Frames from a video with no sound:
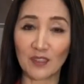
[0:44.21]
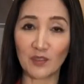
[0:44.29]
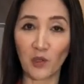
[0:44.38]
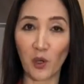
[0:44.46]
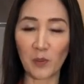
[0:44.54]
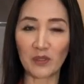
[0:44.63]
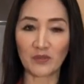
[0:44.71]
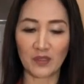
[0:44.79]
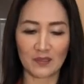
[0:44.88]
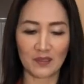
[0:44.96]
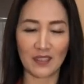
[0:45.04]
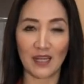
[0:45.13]
the normal
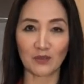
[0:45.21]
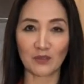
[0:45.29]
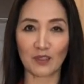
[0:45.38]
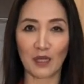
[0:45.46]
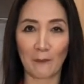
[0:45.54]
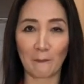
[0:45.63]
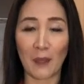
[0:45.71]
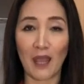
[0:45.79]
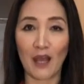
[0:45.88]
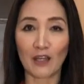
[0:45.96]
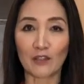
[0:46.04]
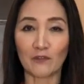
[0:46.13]
16-ounce cup
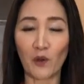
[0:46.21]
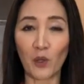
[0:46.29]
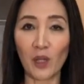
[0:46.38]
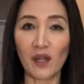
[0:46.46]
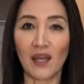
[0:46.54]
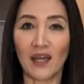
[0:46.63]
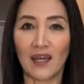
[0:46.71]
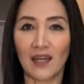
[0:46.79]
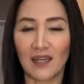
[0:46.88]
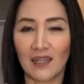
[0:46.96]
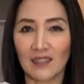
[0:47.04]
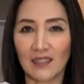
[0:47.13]
for
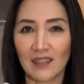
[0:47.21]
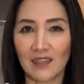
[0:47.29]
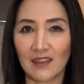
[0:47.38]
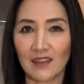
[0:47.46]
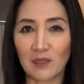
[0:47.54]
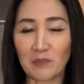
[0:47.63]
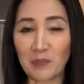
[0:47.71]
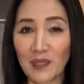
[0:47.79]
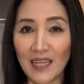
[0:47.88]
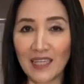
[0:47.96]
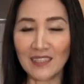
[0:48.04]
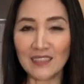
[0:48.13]
the
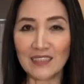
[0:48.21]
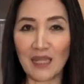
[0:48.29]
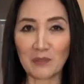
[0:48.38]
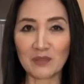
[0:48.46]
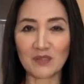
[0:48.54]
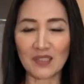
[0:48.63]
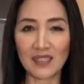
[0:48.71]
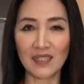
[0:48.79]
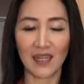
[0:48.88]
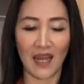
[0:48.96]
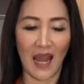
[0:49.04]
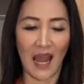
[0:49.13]
plain lemon
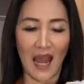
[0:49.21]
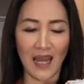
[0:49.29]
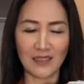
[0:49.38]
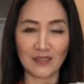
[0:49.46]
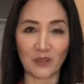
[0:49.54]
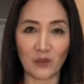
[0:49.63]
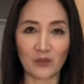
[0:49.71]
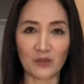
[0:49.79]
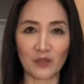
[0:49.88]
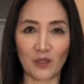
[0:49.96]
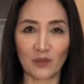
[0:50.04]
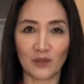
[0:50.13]
tea and
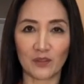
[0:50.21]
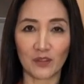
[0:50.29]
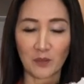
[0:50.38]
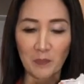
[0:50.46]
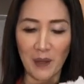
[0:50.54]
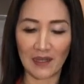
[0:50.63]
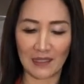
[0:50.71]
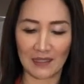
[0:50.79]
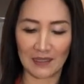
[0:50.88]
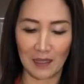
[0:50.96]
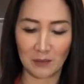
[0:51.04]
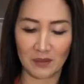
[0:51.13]
also the
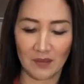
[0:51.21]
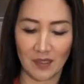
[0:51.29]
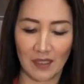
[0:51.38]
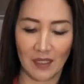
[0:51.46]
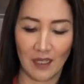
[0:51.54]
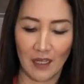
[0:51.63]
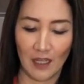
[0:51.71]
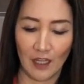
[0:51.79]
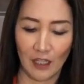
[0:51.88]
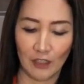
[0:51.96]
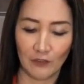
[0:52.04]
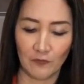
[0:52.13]
sparkling lemon tea.
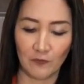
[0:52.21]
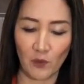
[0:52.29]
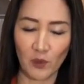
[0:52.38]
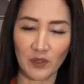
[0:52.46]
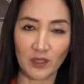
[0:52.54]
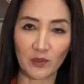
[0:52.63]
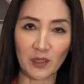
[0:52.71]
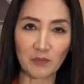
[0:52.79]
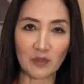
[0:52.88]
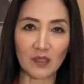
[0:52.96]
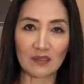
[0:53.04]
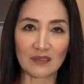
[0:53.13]
For the cream
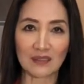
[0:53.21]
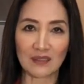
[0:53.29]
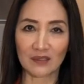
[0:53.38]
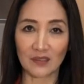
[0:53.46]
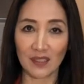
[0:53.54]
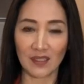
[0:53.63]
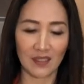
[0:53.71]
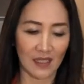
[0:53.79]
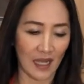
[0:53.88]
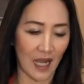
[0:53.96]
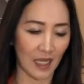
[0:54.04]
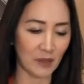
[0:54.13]
cheese tea,
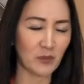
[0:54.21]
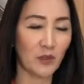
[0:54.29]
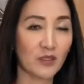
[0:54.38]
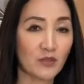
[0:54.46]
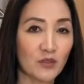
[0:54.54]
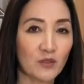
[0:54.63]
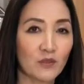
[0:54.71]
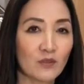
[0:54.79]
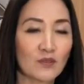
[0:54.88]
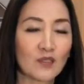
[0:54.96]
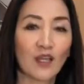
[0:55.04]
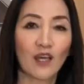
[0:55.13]
I'm going to
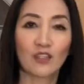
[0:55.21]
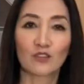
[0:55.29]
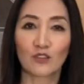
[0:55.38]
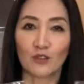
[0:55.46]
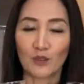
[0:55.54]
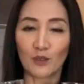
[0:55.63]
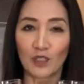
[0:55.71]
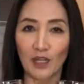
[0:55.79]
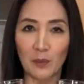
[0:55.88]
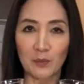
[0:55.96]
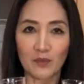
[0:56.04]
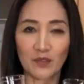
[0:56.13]
use 2
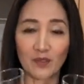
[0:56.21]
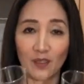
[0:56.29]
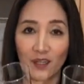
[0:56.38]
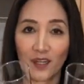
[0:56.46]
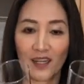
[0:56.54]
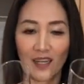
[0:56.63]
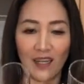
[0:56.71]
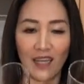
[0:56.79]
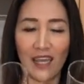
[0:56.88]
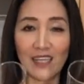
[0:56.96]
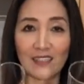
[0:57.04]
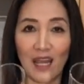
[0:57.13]
cups. These are
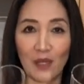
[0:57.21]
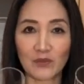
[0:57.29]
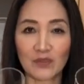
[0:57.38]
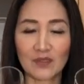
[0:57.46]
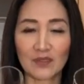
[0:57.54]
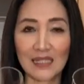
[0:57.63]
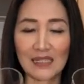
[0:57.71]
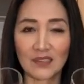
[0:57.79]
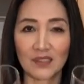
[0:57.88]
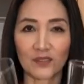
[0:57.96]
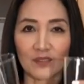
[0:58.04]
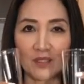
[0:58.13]
8 ounces each.
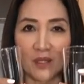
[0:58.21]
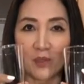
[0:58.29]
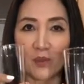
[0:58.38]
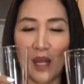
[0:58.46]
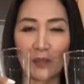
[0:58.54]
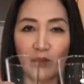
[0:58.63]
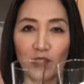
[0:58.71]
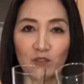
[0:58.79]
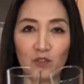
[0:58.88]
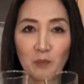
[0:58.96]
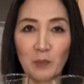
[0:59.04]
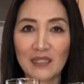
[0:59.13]
So I'm going to
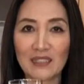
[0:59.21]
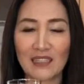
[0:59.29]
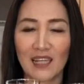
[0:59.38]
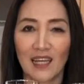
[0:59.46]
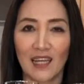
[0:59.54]
split